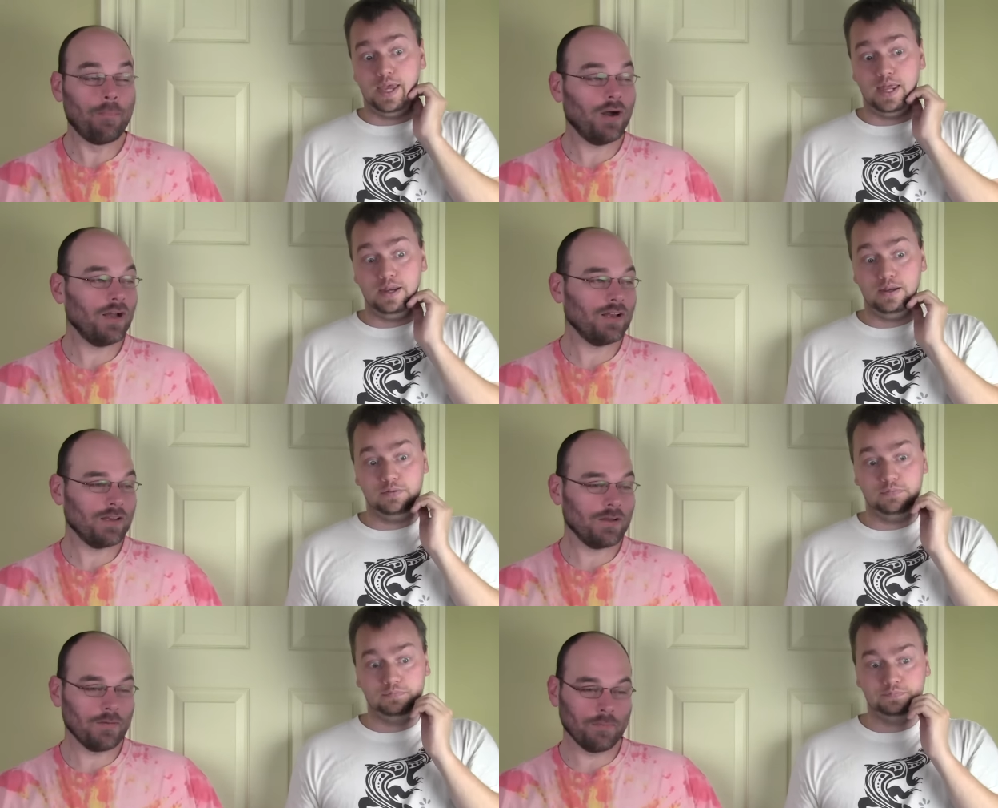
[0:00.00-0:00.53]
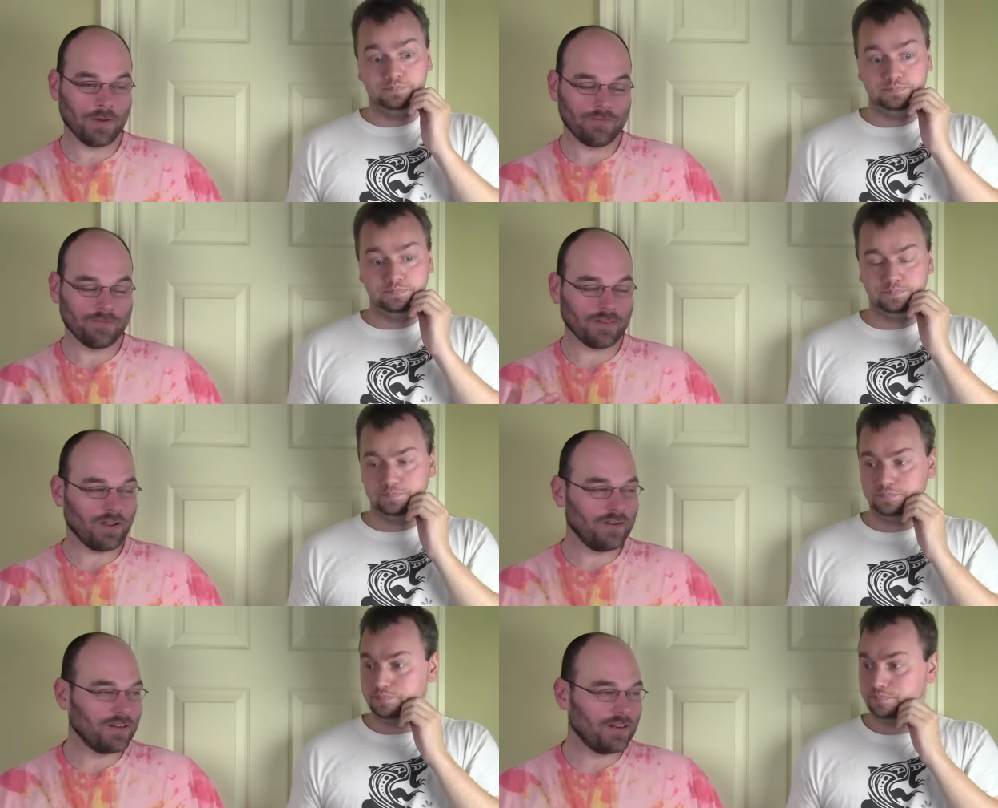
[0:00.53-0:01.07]
Speaker 1: But and my
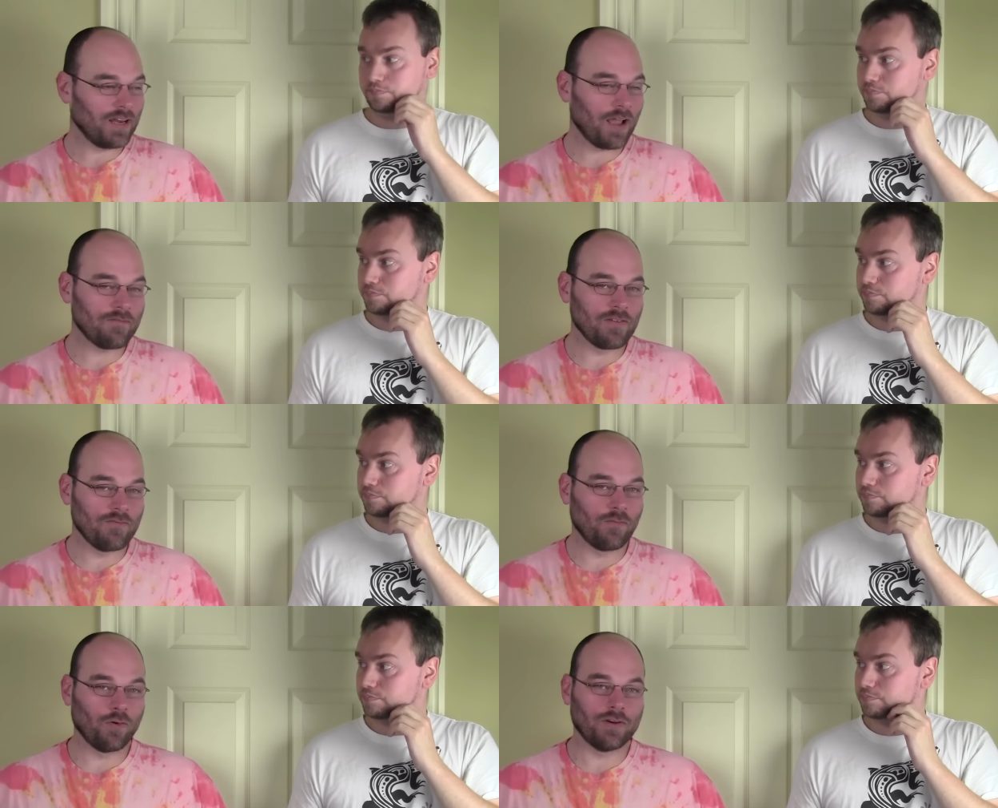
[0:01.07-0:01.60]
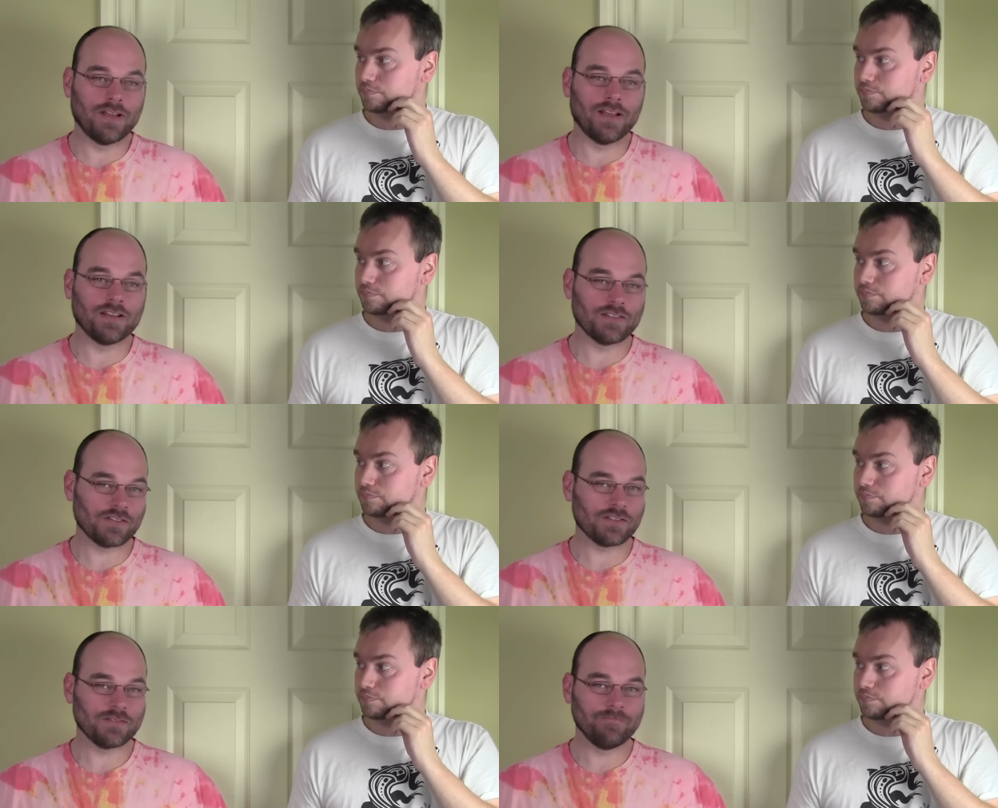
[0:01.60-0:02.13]
fly didn't have the
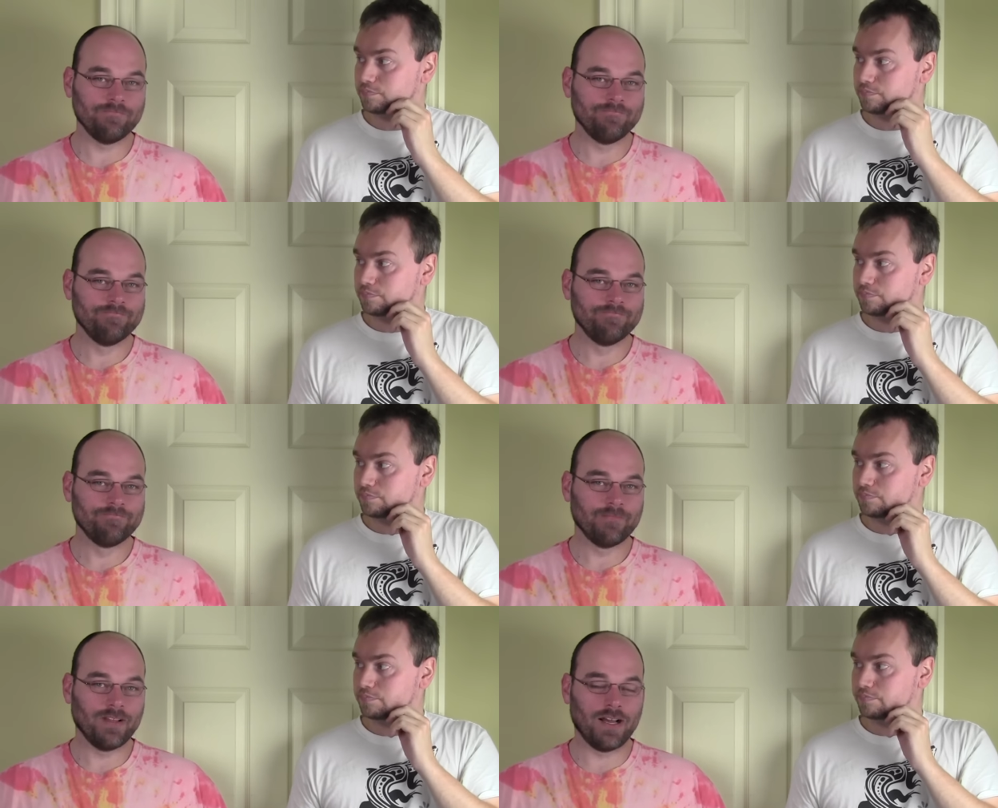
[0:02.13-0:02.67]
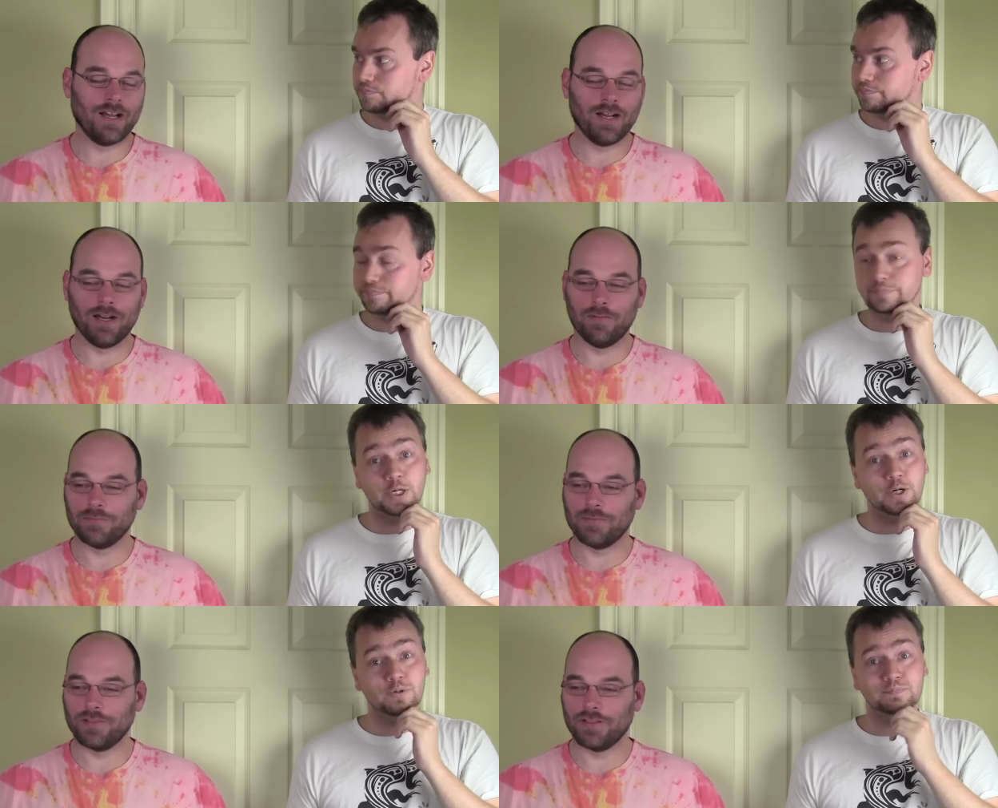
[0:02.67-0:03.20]
vortex.
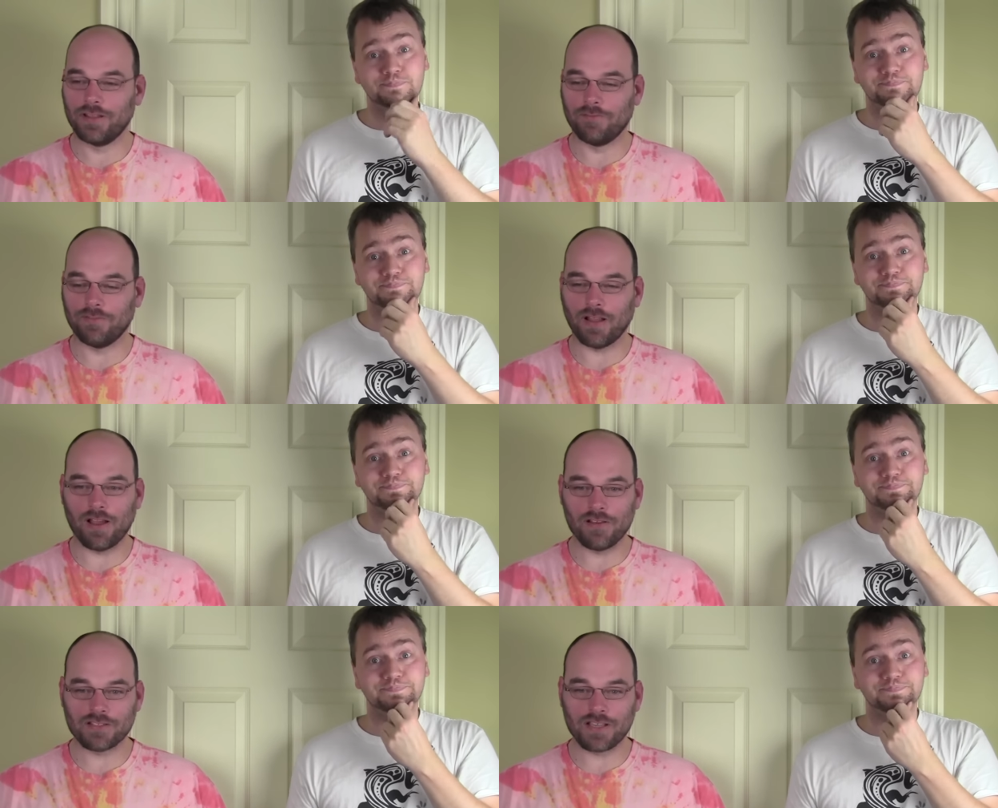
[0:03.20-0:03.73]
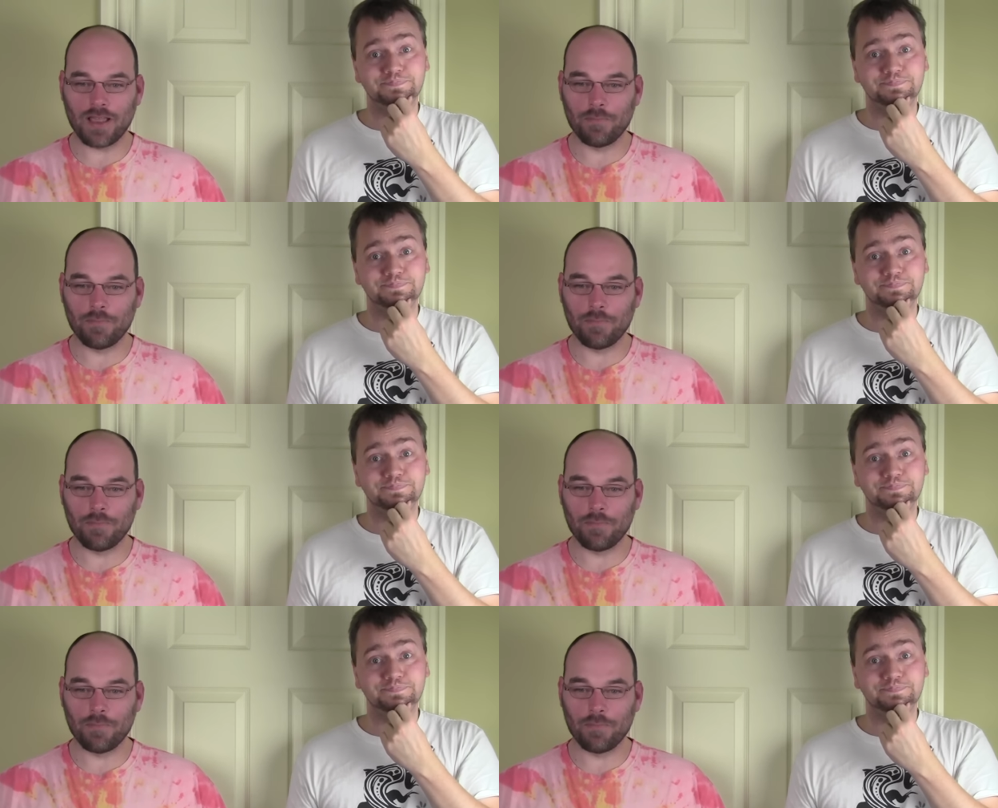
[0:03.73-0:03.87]
Um, no. The fly is